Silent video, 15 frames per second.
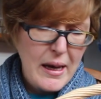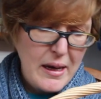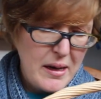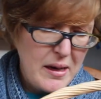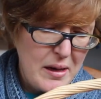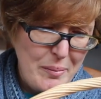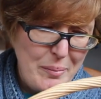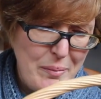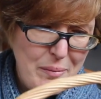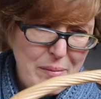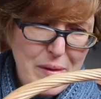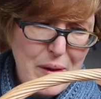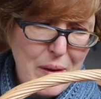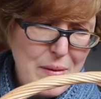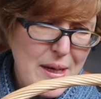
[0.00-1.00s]

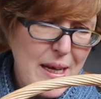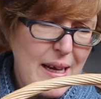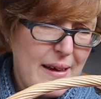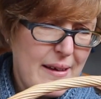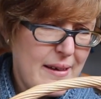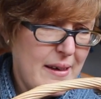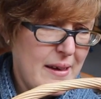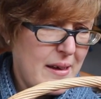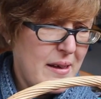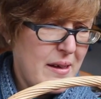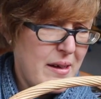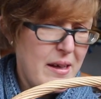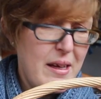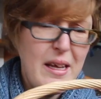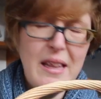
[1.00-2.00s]
So yes,
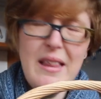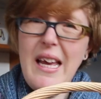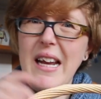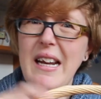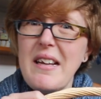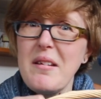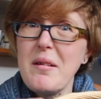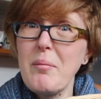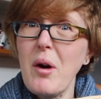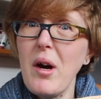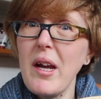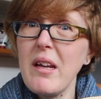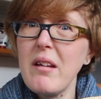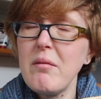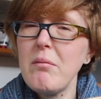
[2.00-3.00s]
that is
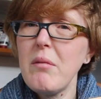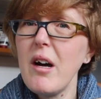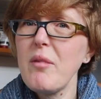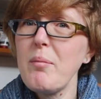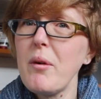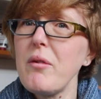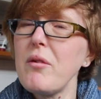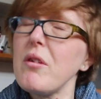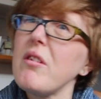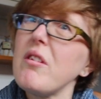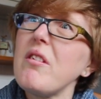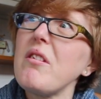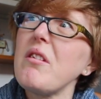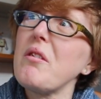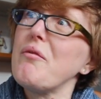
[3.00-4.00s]
my, I suppose this
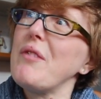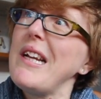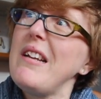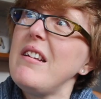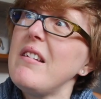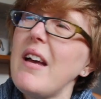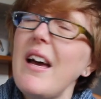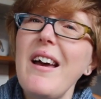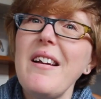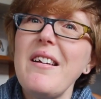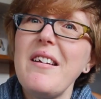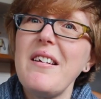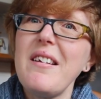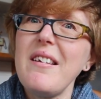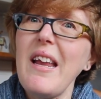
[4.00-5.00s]
is the
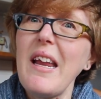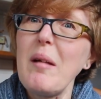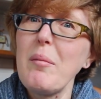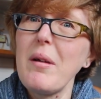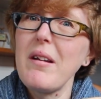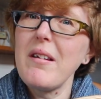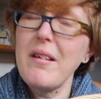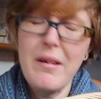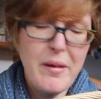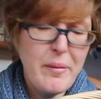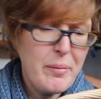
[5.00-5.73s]
restarted segment.